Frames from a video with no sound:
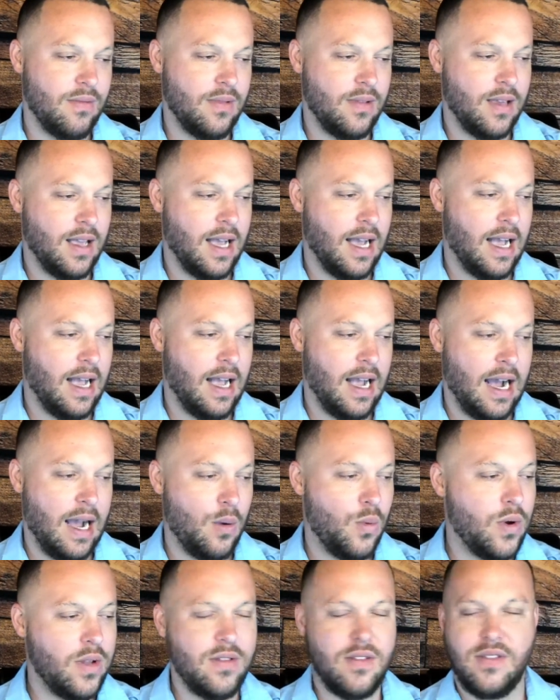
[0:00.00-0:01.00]
I wouldn't
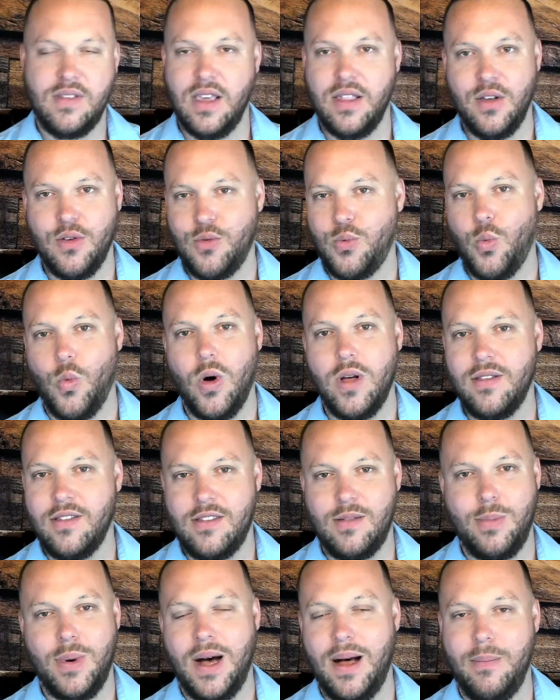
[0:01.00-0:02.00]
say there's one spot
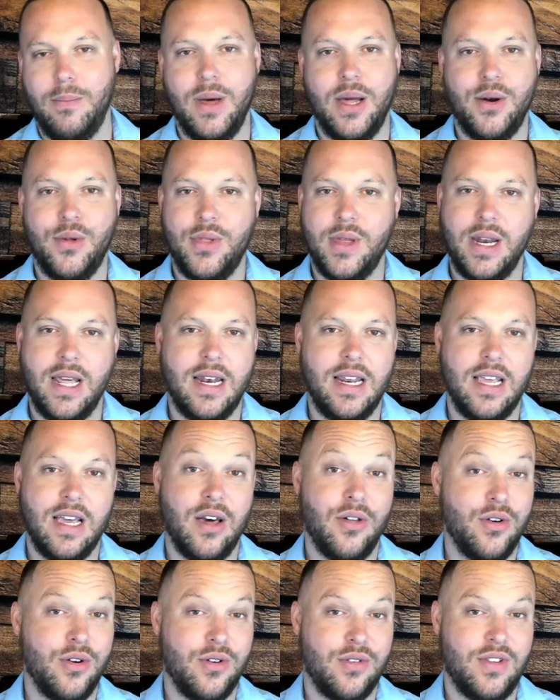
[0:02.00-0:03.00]
better than any other to
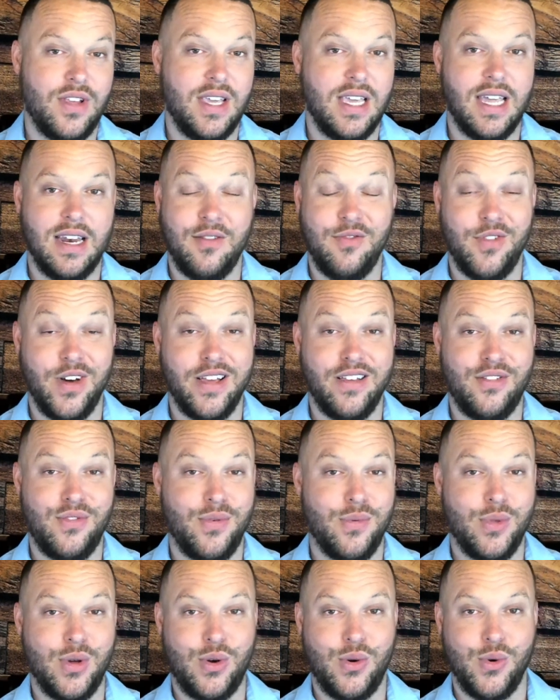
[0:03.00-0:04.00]
get advice from the
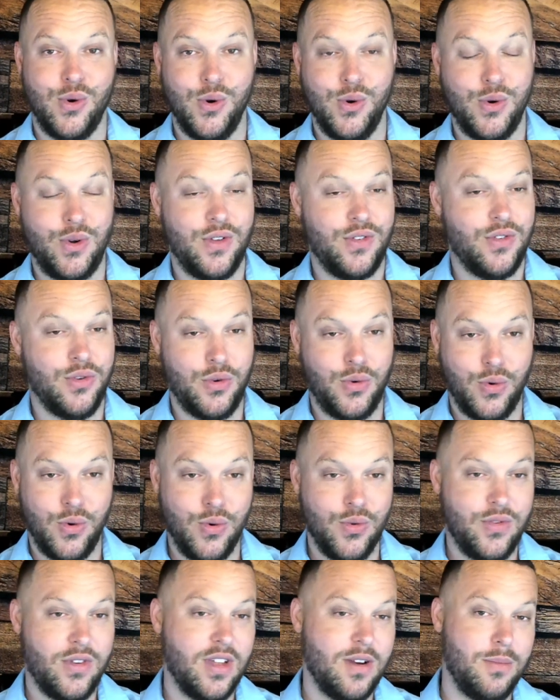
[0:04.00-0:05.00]
crew because the crew's going to be
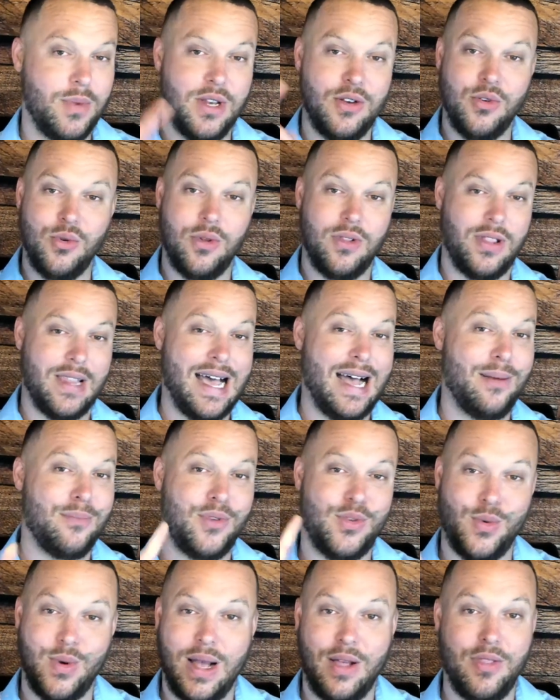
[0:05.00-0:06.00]
doing laps around the
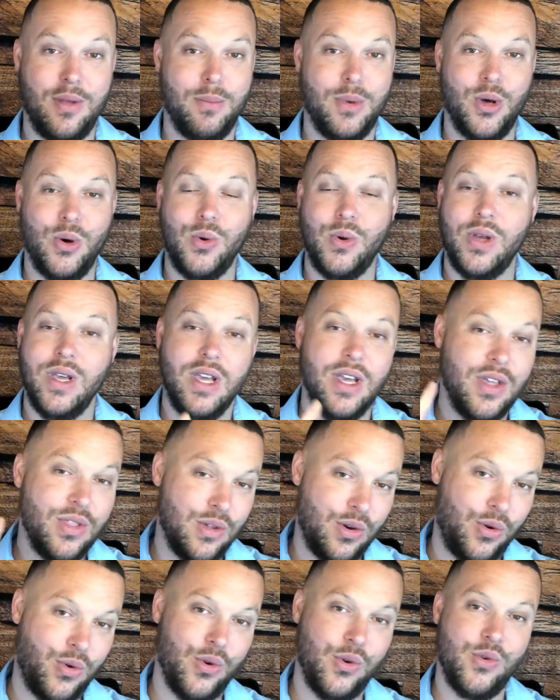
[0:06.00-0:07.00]
boat. The
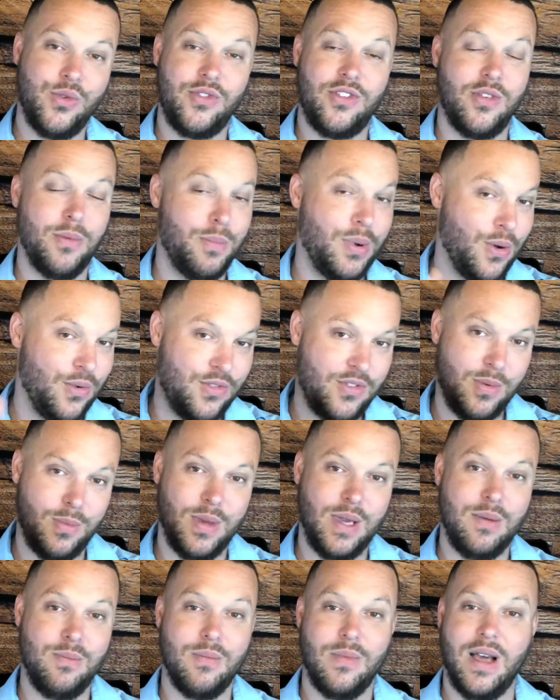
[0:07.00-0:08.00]
crew's supposed to be
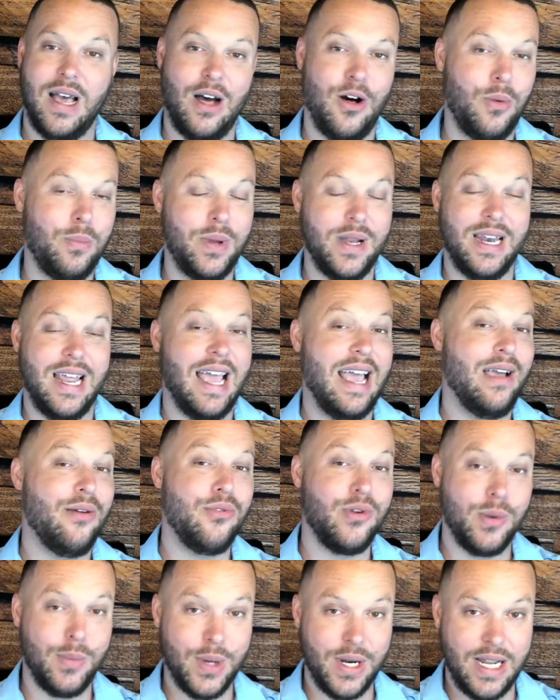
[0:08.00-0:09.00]
helping everybody
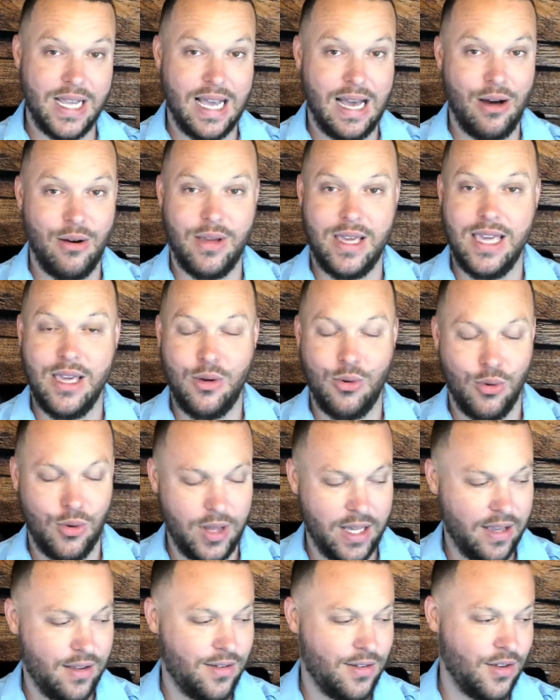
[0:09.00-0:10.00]
out equally.
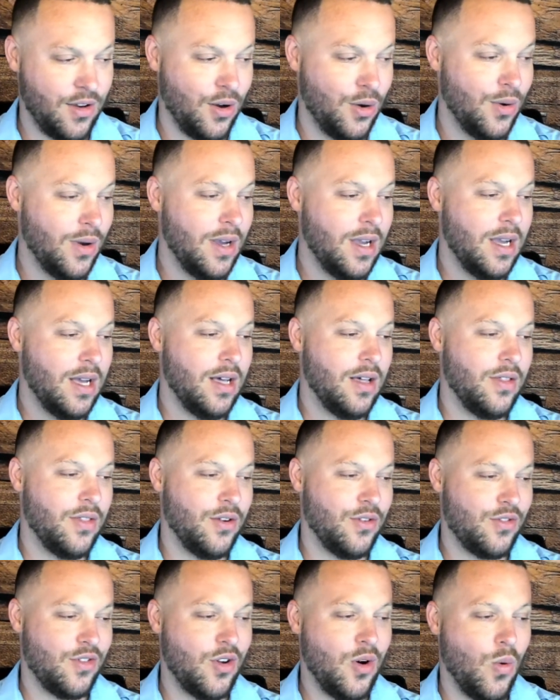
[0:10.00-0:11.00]
So there's no
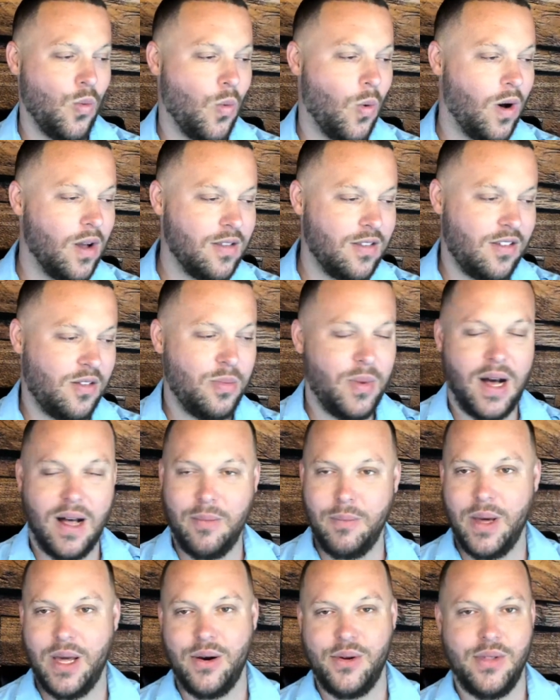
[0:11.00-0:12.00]
one spot better
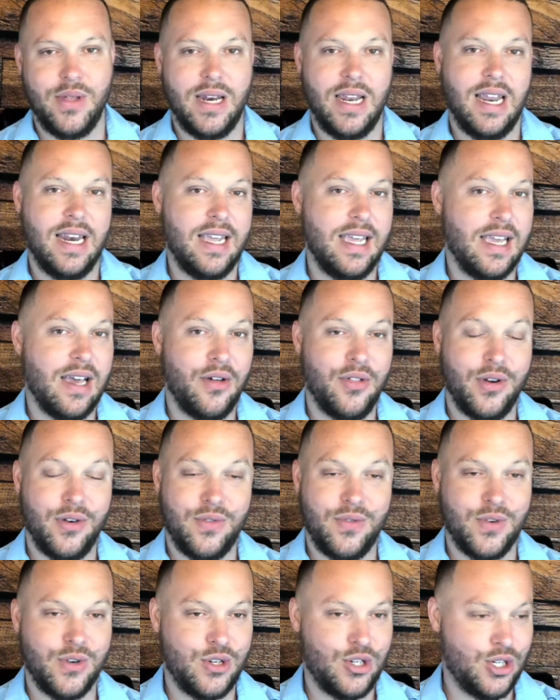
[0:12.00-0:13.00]
than any other for
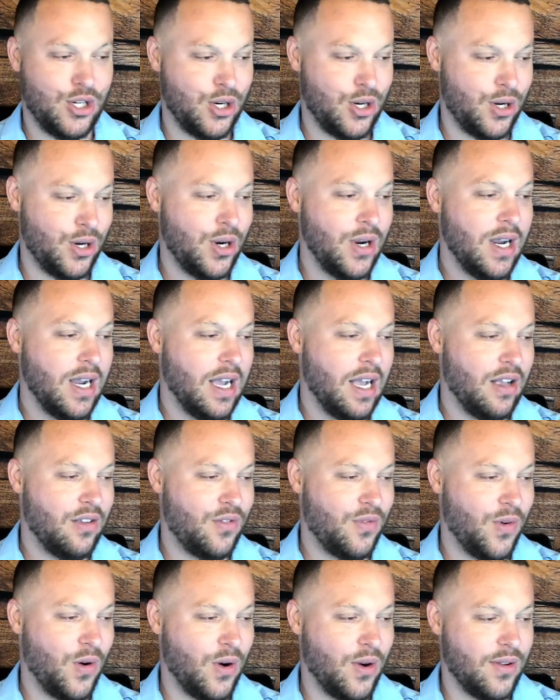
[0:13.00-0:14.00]
sure as far as
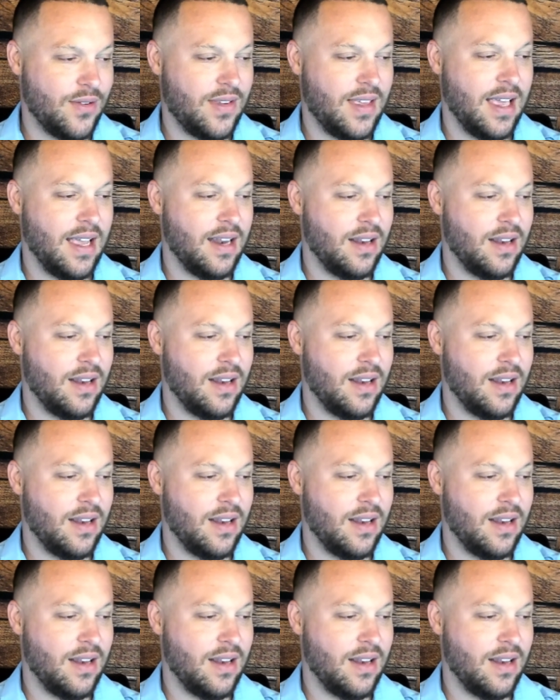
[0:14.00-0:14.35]
getting